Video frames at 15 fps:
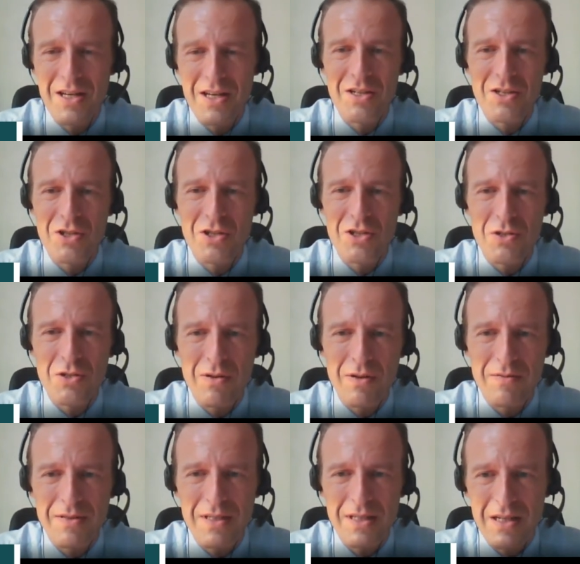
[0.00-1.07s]
just to
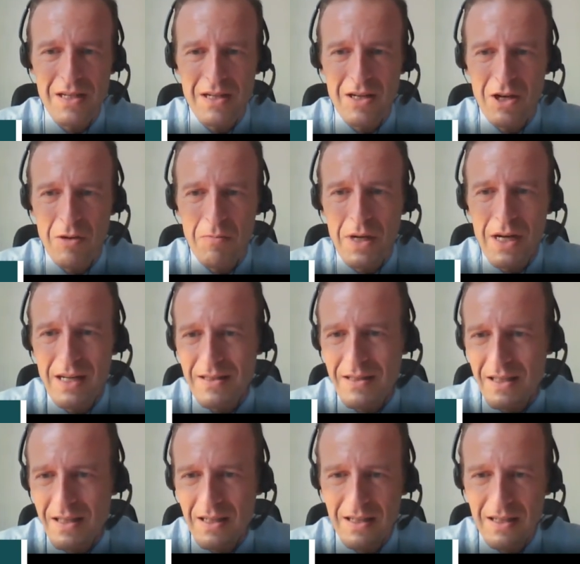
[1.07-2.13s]
have the
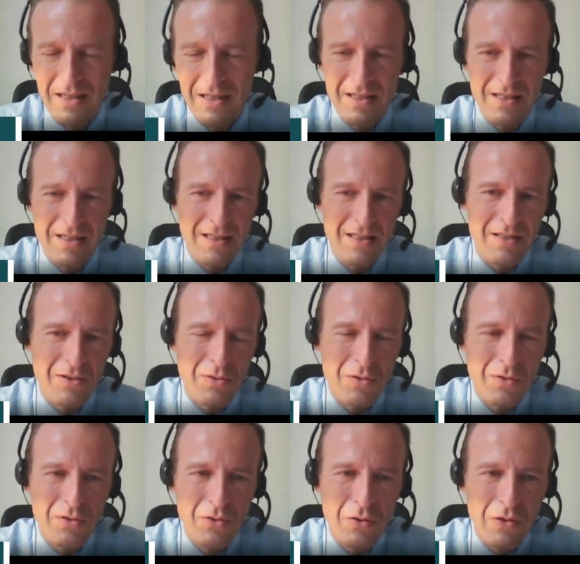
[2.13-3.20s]
ability
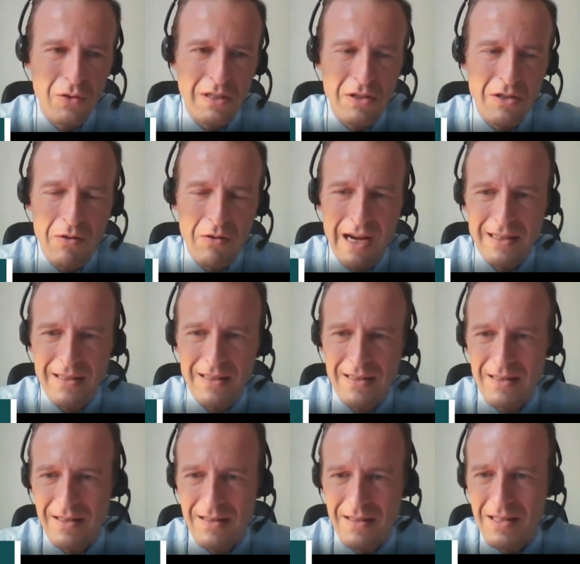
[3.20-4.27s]
to
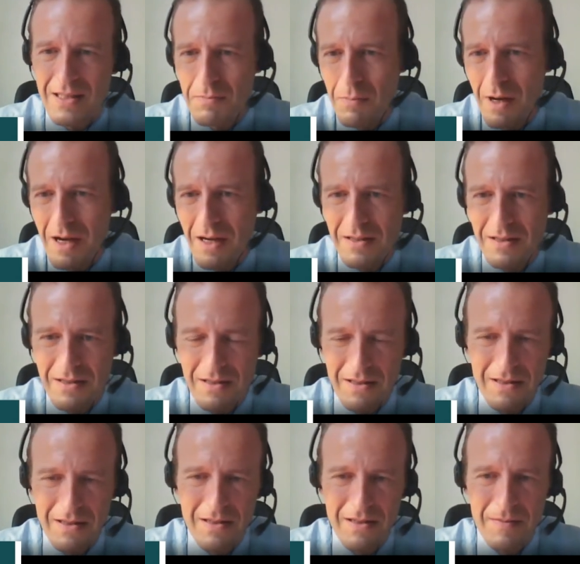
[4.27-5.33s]
interact despite
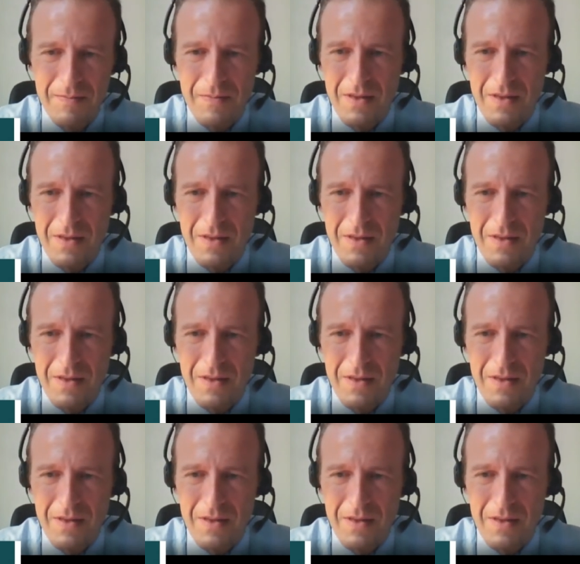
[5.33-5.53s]
the